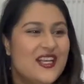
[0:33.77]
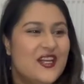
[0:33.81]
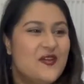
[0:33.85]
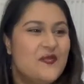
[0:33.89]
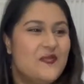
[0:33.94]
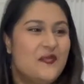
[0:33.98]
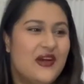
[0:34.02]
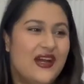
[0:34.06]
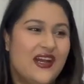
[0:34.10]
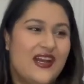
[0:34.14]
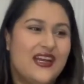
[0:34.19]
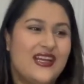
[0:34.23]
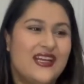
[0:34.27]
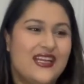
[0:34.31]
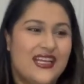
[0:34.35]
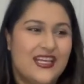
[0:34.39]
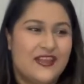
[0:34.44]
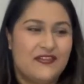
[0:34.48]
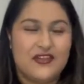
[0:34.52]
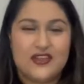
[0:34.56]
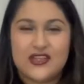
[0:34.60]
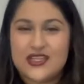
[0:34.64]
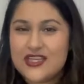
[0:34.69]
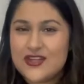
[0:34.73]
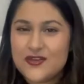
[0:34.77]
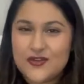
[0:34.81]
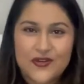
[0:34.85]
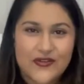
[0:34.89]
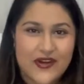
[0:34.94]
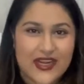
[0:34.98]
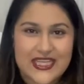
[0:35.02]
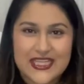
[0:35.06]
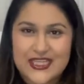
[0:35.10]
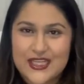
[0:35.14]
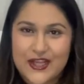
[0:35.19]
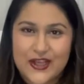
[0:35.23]
but if you didn't
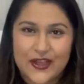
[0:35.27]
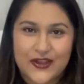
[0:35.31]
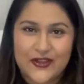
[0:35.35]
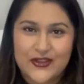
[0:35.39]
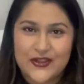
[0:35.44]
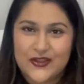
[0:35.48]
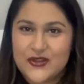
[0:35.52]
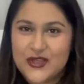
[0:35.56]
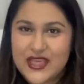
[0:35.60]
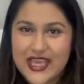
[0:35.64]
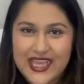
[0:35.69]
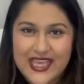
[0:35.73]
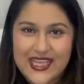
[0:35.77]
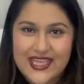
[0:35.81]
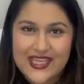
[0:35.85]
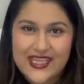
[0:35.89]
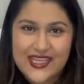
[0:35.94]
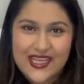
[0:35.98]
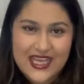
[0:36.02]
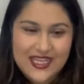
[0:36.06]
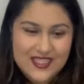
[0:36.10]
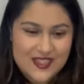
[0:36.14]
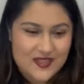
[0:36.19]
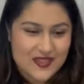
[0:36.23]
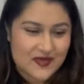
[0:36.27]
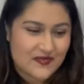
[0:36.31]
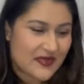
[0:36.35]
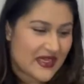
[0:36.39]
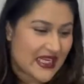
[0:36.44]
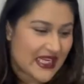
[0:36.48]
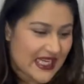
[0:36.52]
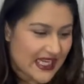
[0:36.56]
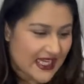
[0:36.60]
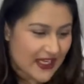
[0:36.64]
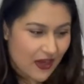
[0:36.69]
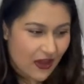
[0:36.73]
already know, UK has
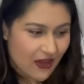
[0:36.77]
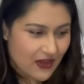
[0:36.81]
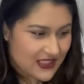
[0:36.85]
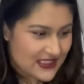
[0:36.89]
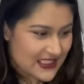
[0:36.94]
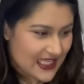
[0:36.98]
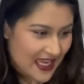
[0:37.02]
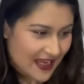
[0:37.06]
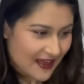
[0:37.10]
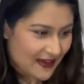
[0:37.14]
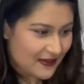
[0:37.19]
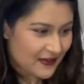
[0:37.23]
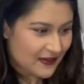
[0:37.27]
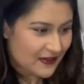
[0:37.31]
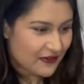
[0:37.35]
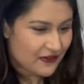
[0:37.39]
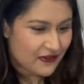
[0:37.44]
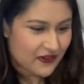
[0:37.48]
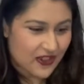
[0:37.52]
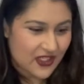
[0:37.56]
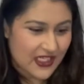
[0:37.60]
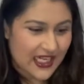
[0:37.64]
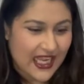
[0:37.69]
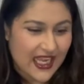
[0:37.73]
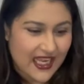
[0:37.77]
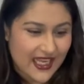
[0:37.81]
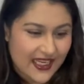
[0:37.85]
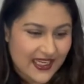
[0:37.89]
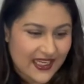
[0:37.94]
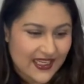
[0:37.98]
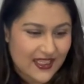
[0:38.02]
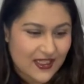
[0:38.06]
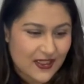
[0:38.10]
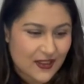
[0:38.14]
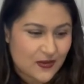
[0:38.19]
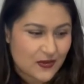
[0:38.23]
been in lockdown for
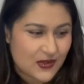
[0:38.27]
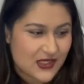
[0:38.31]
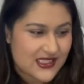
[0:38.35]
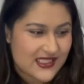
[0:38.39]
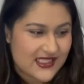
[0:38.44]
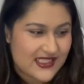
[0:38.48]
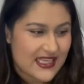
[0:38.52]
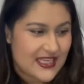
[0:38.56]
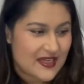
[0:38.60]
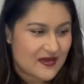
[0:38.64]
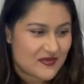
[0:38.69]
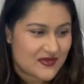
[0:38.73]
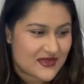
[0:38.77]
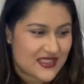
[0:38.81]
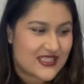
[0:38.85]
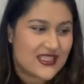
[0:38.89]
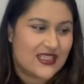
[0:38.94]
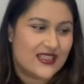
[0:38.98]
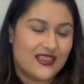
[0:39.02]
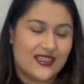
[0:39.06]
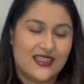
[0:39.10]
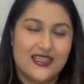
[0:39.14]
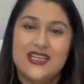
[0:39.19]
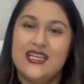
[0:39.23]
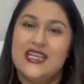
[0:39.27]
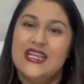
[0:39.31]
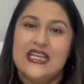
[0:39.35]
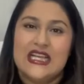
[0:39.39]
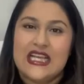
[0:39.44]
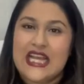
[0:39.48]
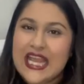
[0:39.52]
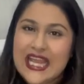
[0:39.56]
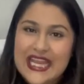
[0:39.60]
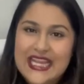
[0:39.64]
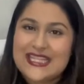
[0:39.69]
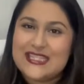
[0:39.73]
like what seems
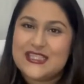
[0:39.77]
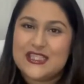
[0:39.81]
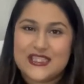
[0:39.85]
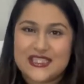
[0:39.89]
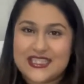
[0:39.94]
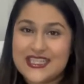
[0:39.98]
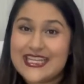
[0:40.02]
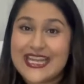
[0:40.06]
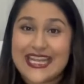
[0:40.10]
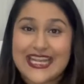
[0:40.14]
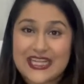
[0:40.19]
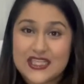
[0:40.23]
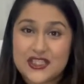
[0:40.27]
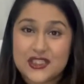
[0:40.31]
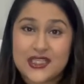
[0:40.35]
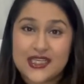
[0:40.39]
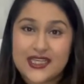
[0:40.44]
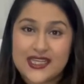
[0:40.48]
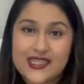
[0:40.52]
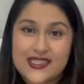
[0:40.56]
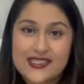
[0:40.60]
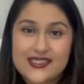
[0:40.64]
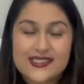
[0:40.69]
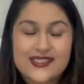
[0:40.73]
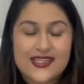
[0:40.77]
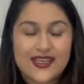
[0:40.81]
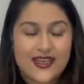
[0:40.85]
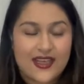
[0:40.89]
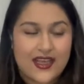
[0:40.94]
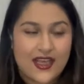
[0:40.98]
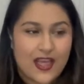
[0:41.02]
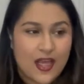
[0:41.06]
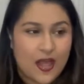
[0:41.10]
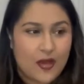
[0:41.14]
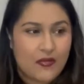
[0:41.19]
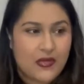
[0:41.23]
ages and ages,
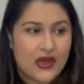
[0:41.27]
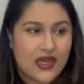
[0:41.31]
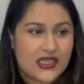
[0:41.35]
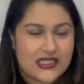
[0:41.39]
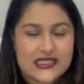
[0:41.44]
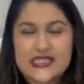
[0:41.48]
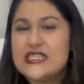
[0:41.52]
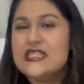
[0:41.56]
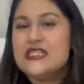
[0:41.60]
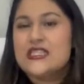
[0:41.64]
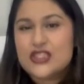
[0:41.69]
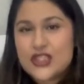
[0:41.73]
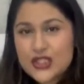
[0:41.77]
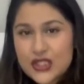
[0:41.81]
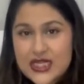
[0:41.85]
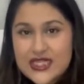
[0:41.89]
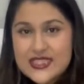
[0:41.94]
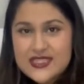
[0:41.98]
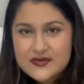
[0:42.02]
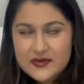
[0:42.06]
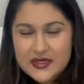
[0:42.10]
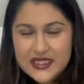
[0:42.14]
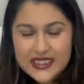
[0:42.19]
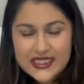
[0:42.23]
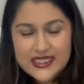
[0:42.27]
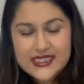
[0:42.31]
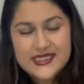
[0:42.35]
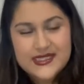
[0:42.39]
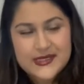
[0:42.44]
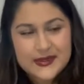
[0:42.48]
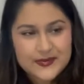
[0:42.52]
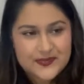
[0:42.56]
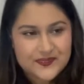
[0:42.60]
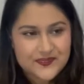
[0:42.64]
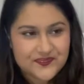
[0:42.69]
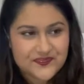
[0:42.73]
but since Christmas.
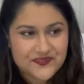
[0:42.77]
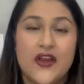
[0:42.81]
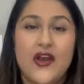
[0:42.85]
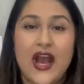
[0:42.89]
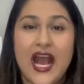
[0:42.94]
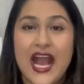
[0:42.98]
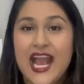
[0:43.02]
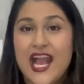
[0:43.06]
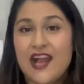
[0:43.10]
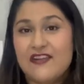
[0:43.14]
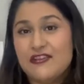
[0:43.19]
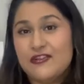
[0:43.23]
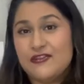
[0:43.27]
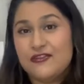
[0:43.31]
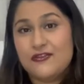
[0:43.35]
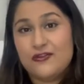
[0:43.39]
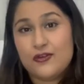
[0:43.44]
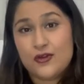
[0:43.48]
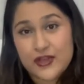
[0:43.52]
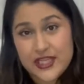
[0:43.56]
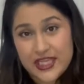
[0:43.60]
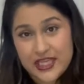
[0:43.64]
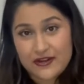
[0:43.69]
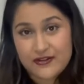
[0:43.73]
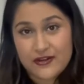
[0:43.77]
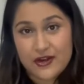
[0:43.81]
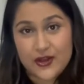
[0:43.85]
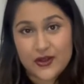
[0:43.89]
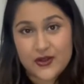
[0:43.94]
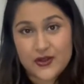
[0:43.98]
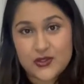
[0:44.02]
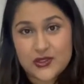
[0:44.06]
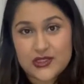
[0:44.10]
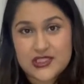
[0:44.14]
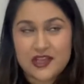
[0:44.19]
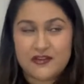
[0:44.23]
I have a
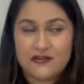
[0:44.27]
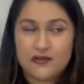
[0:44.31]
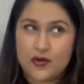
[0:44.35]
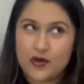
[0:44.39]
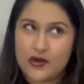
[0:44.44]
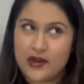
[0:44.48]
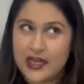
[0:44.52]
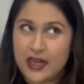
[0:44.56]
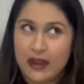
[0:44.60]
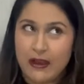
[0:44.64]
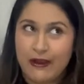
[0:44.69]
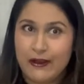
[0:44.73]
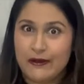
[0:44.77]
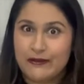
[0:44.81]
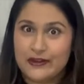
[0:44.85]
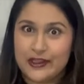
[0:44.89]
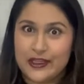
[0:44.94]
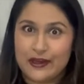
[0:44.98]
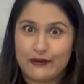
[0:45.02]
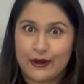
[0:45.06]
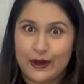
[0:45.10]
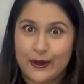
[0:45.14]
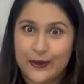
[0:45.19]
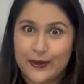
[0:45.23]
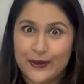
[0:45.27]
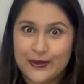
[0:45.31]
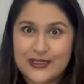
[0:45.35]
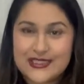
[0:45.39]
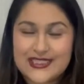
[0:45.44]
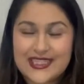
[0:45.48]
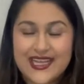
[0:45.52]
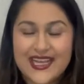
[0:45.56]
four-year-old, a four and a half year old,